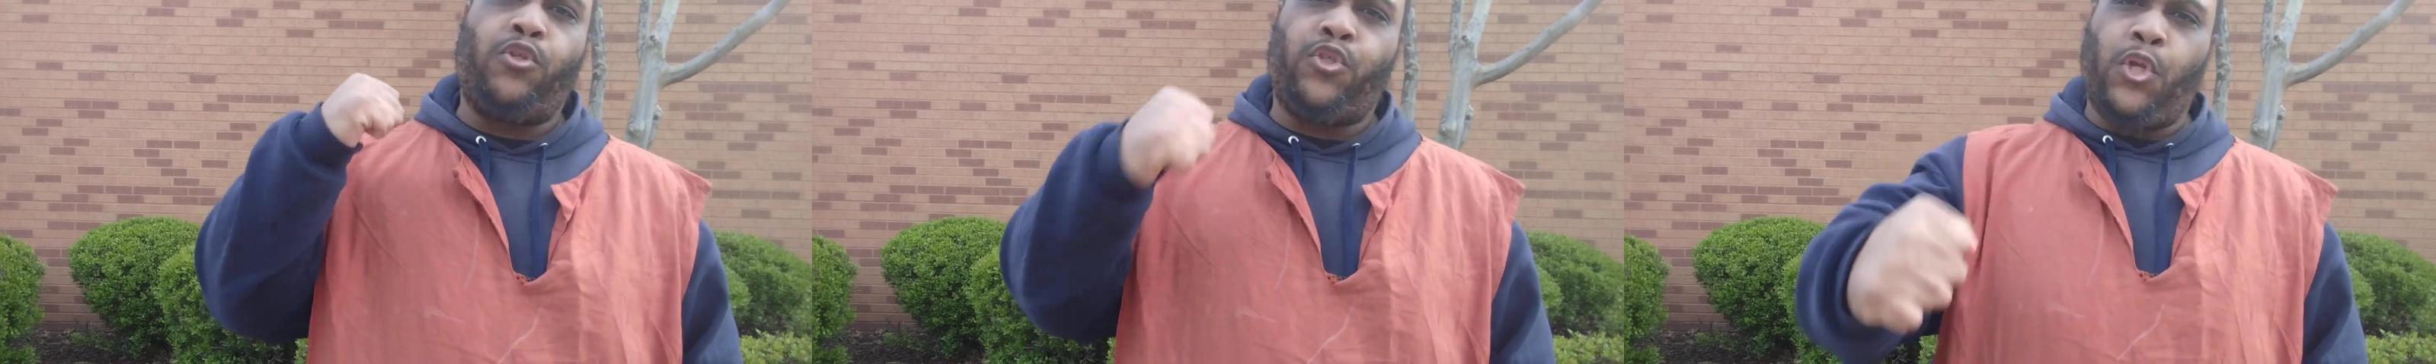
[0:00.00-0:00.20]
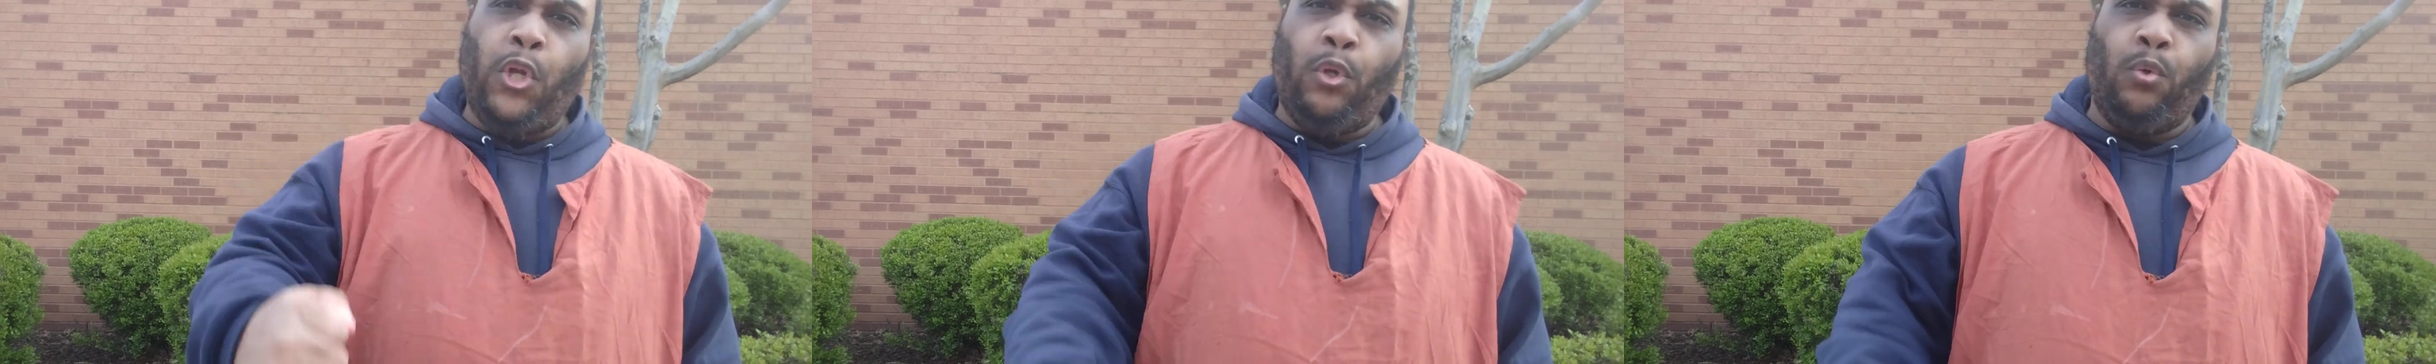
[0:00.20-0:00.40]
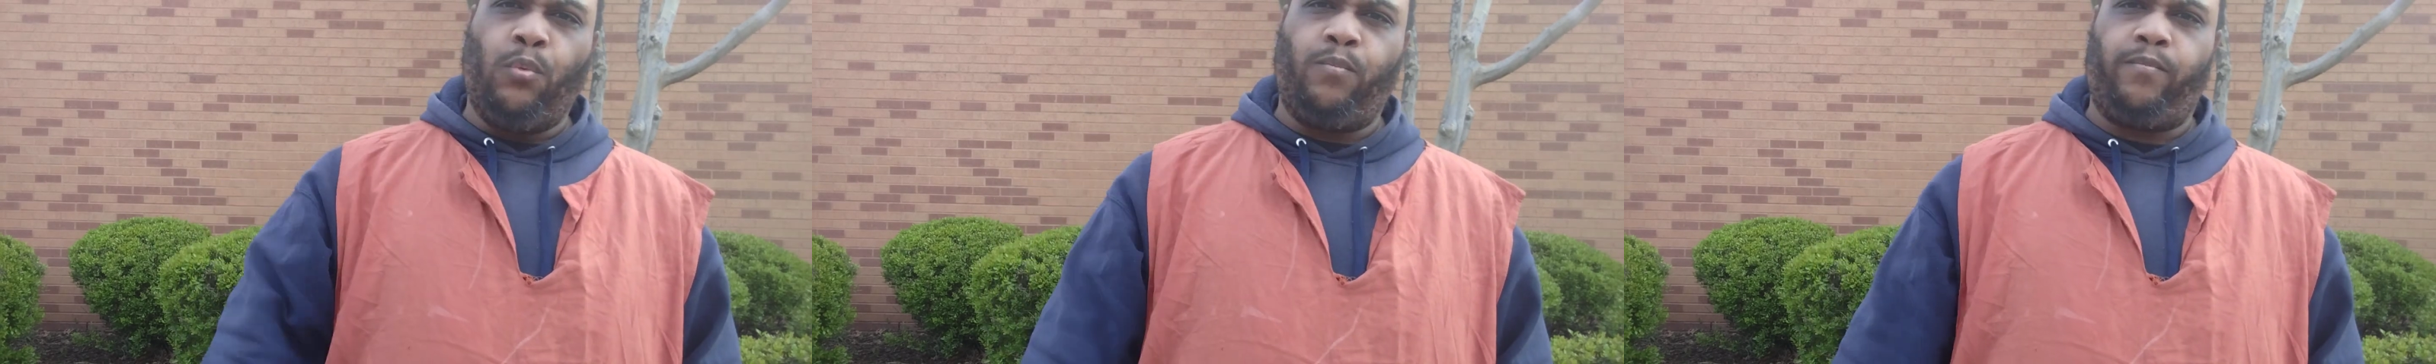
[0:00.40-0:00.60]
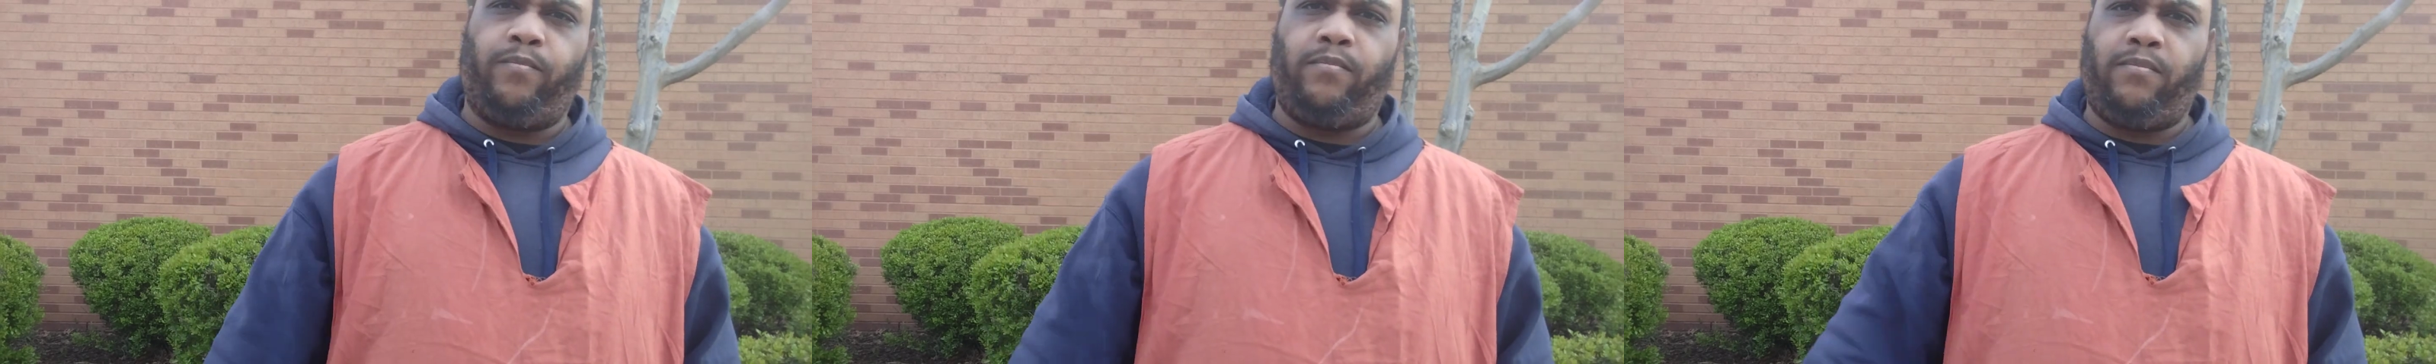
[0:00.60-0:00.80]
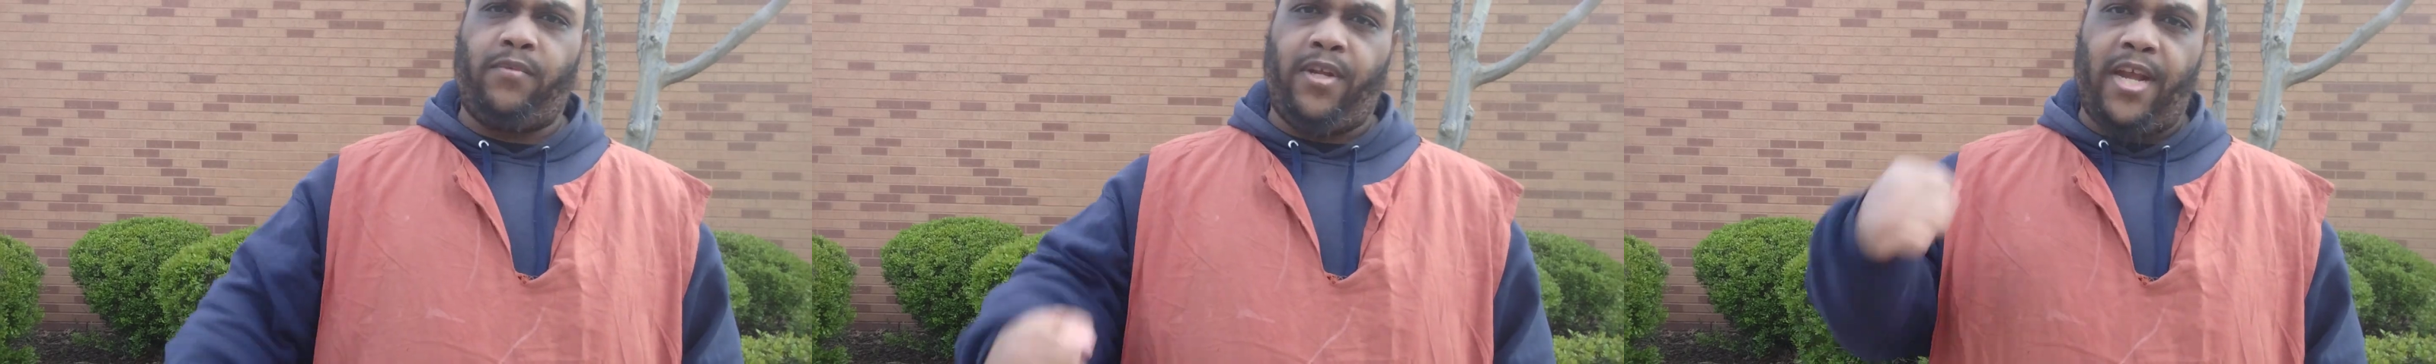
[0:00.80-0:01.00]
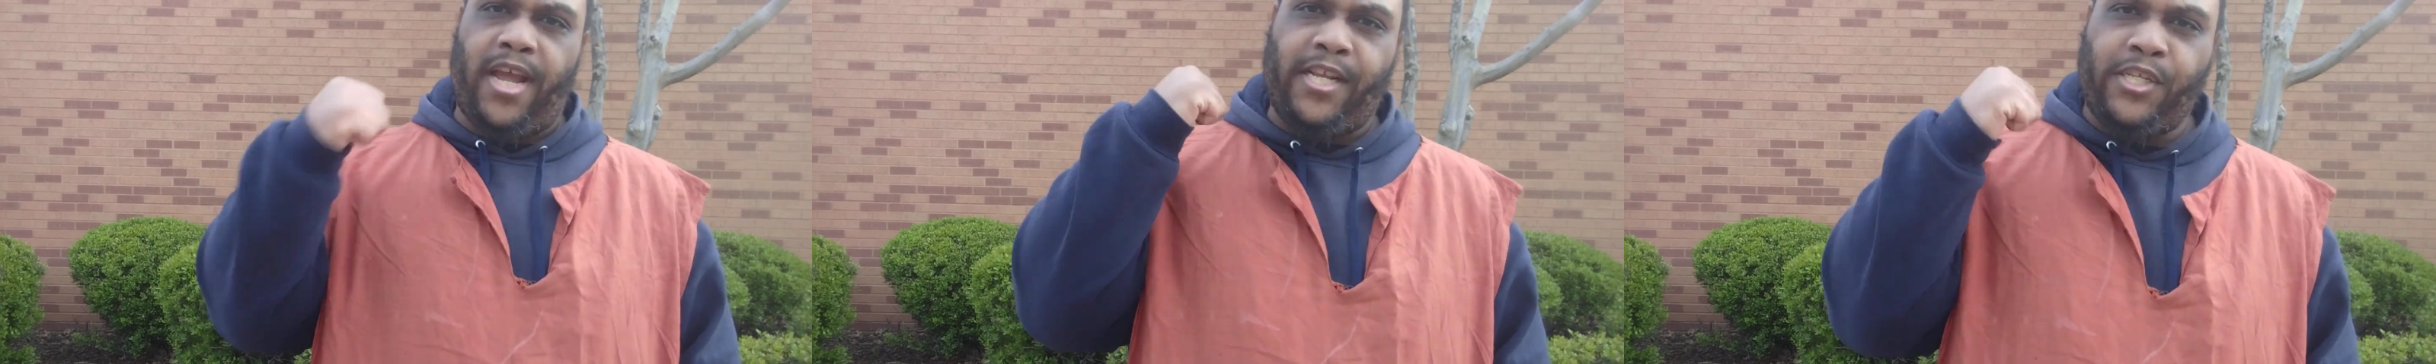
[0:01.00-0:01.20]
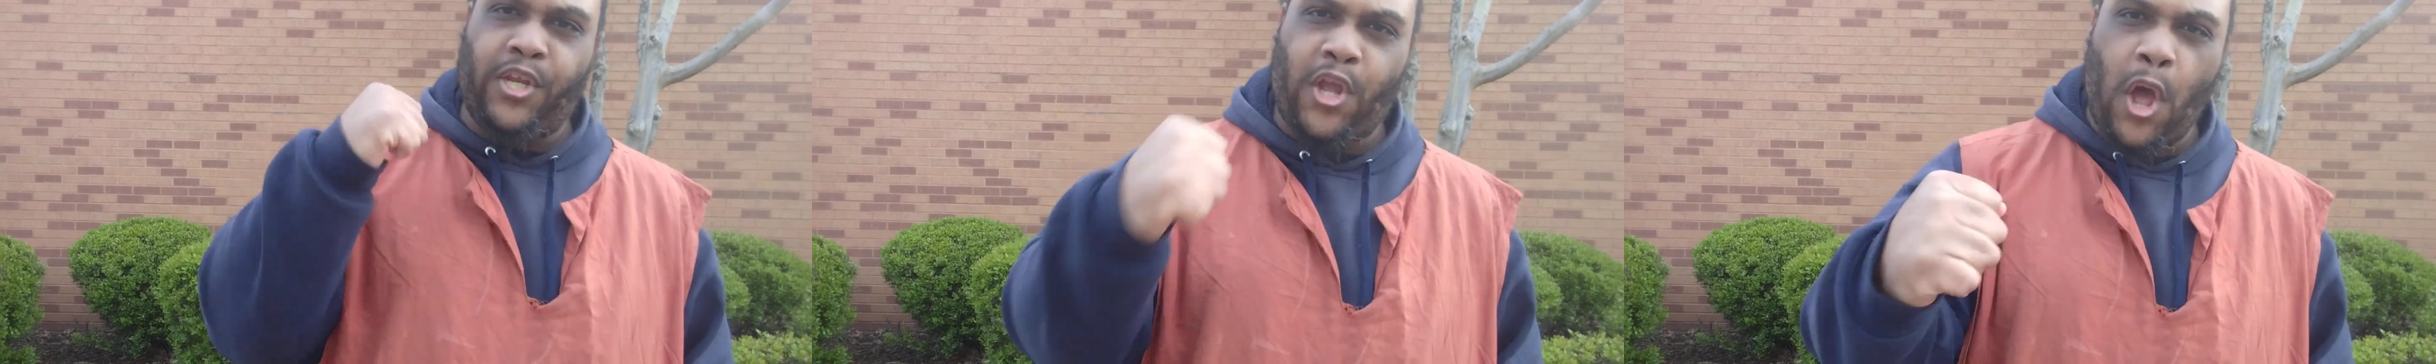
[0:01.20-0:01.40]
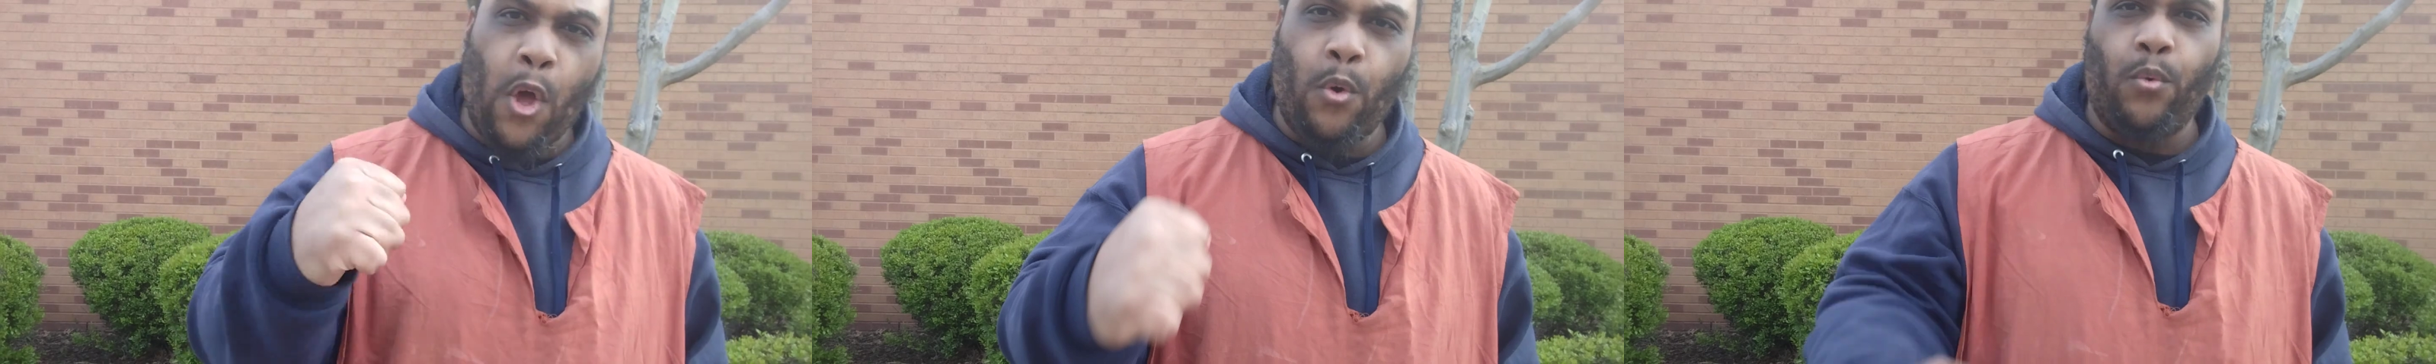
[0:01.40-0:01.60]
soon. Let's
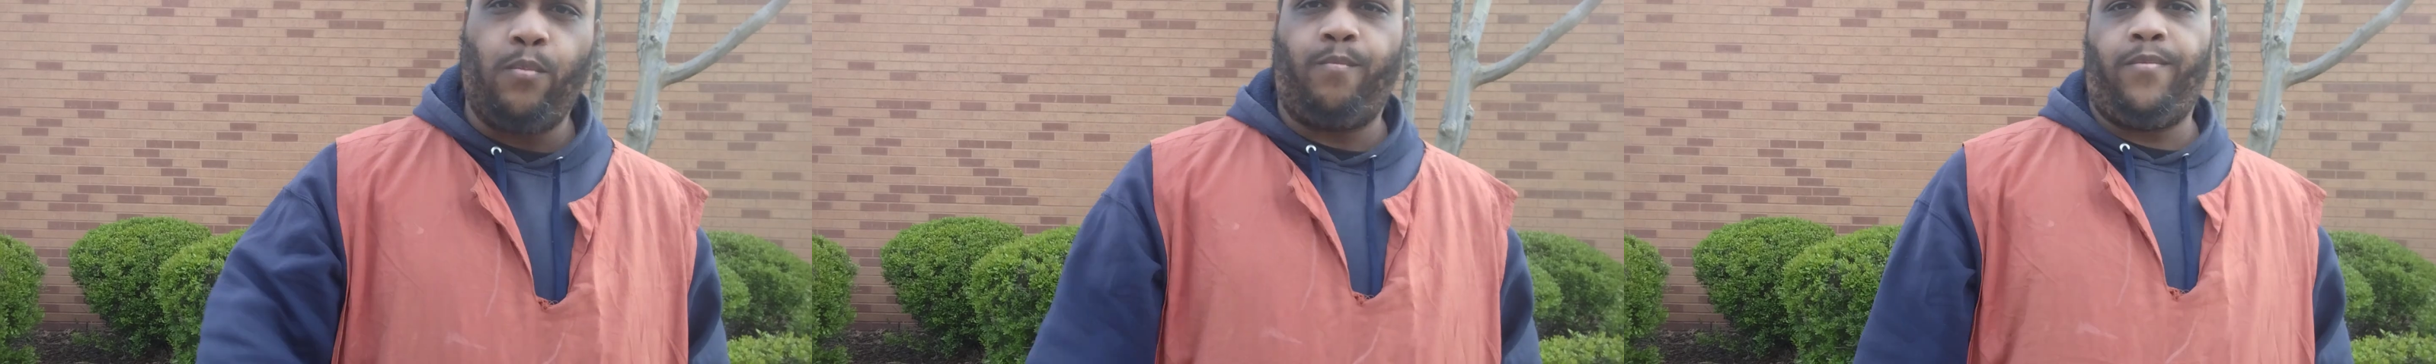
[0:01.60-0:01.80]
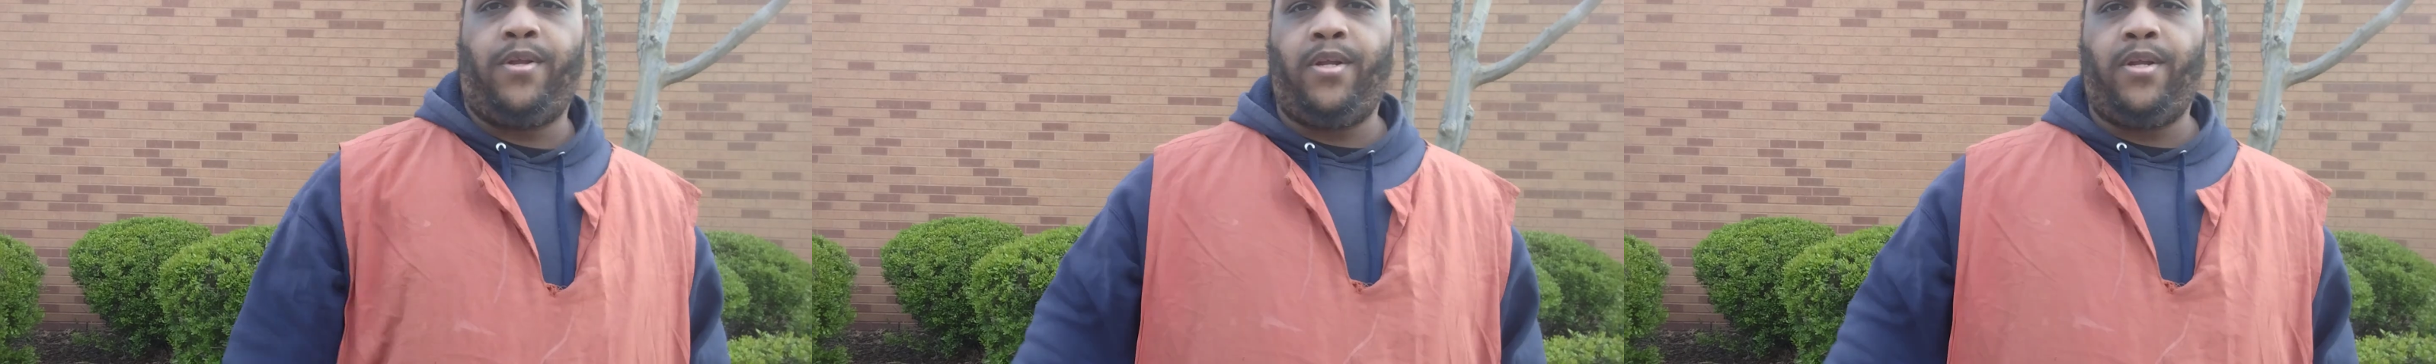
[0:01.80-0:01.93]
go.